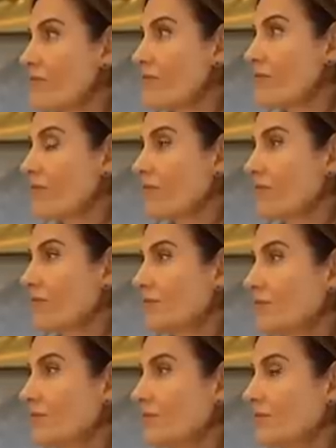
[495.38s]

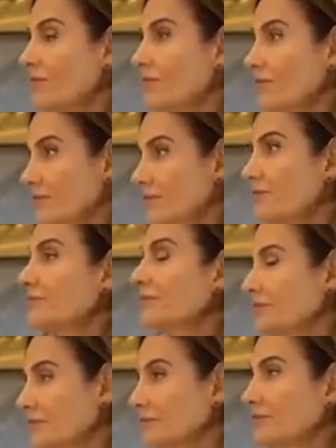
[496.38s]

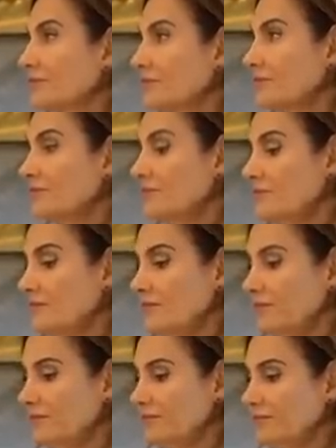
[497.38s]

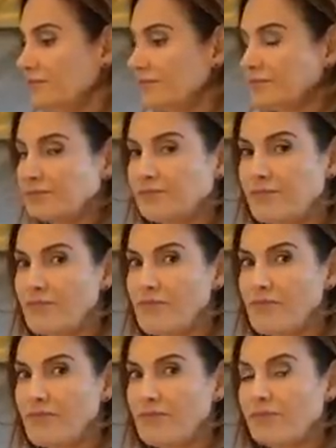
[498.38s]

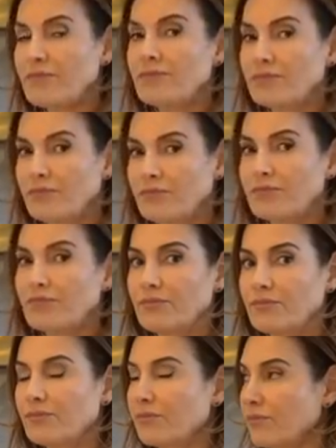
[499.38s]

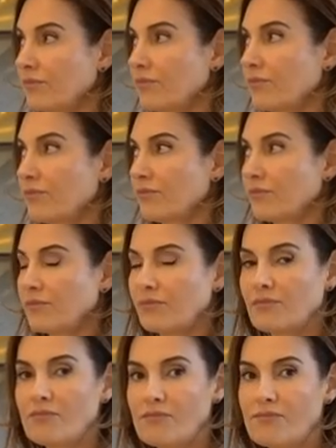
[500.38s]

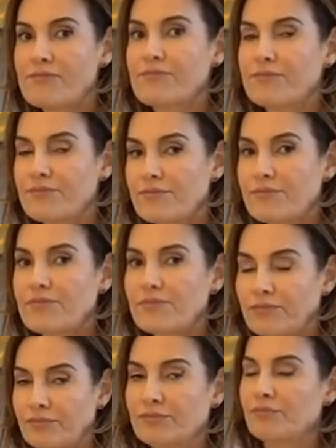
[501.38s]

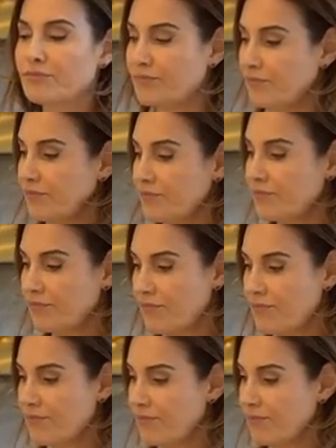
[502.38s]
(not speaking)